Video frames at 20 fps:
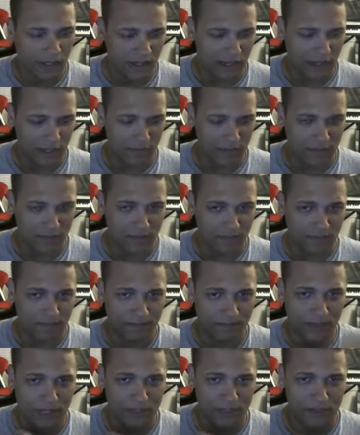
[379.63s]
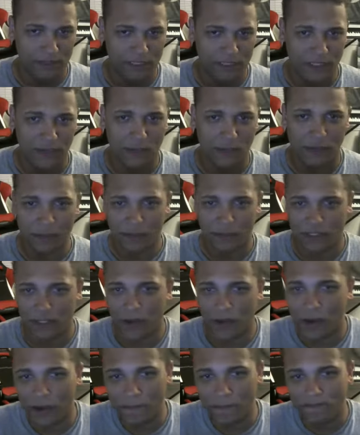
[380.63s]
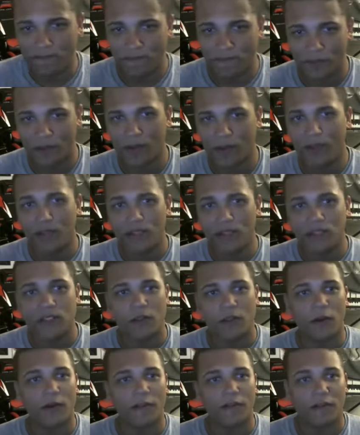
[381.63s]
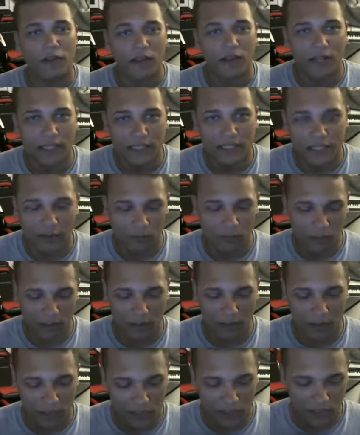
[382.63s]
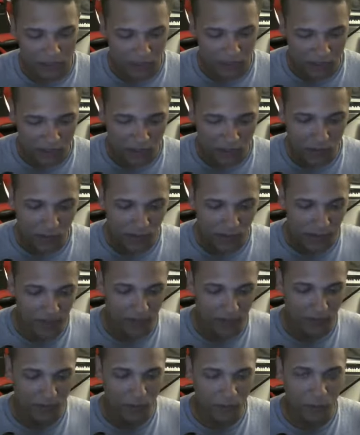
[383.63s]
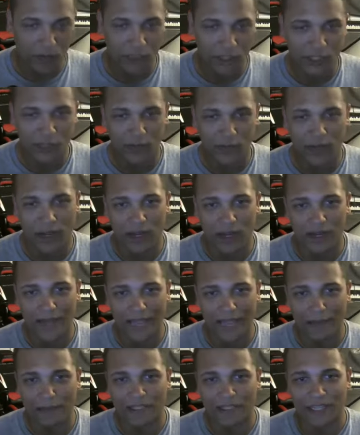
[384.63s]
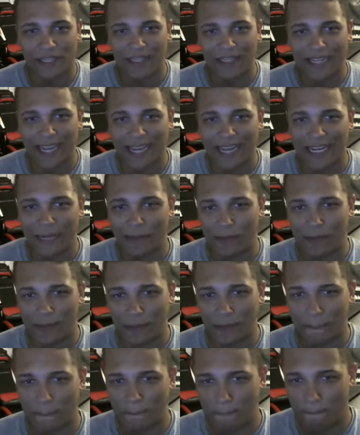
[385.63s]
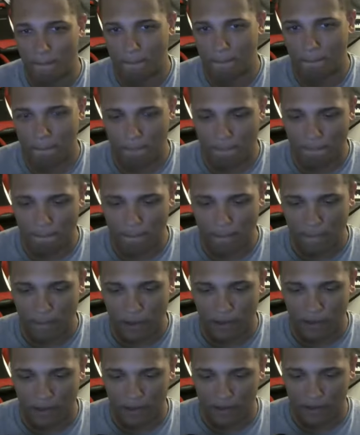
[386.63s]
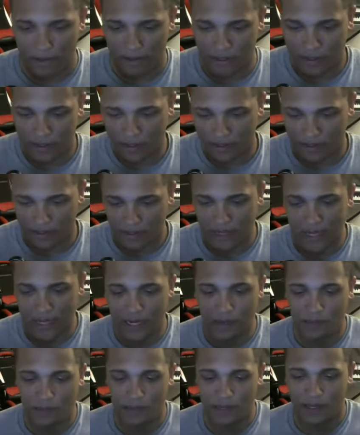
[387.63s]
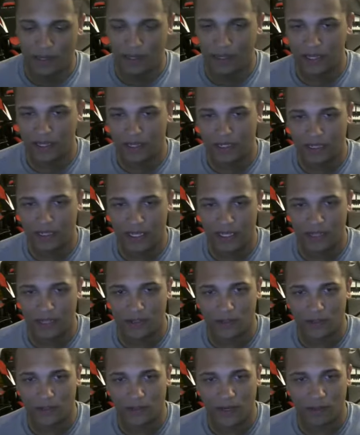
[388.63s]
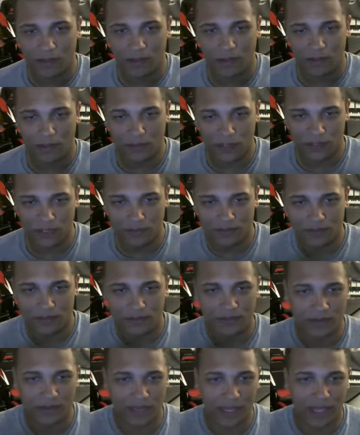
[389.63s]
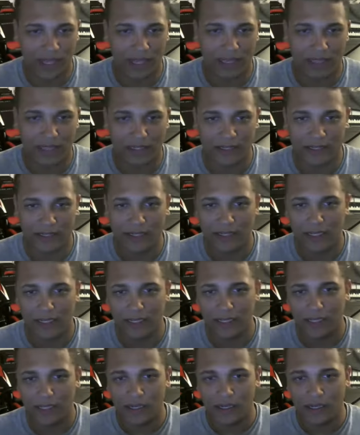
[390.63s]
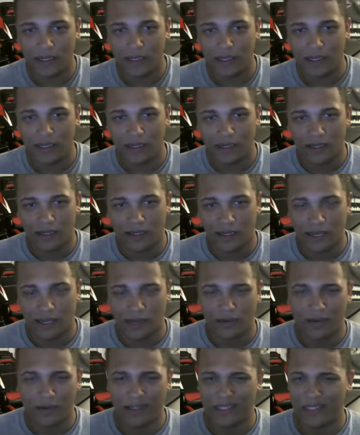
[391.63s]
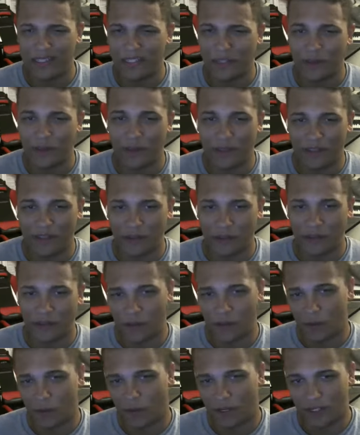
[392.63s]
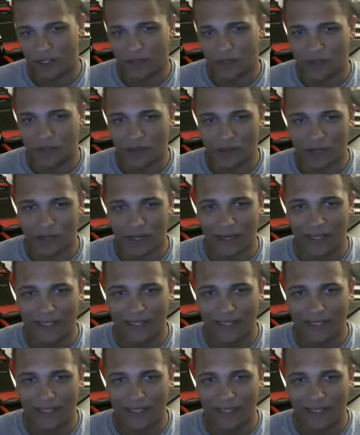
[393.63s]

Um, but as for self-publishing, okay. So if you're going to self-publish, you uh, want to do it on Amazon KDP. Uh, KDP is Kindle Direct Publishing, and it really should be the only one you do it on.